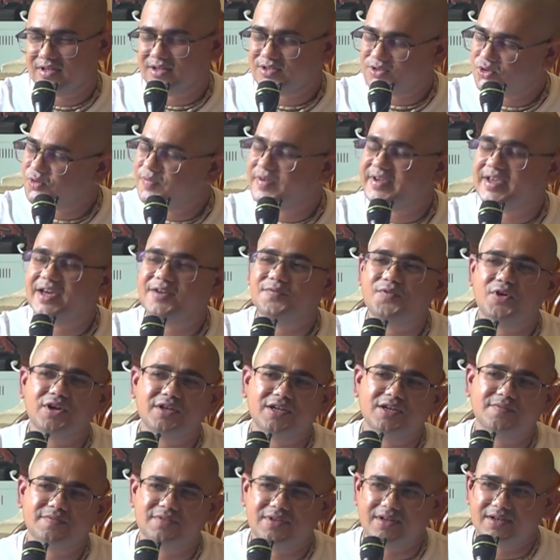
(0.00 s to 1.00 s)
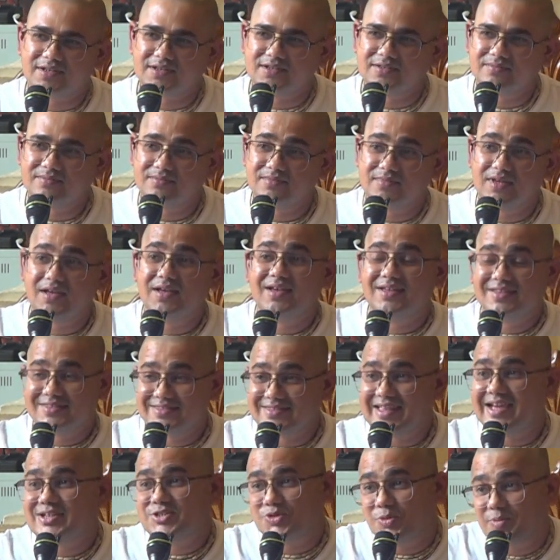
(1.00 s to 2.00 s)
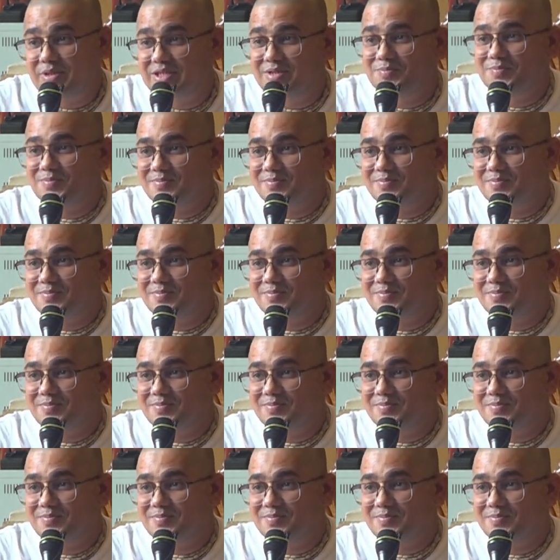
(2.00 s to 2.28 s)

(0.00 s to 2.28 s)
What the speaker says: So we can forgive that. That should be the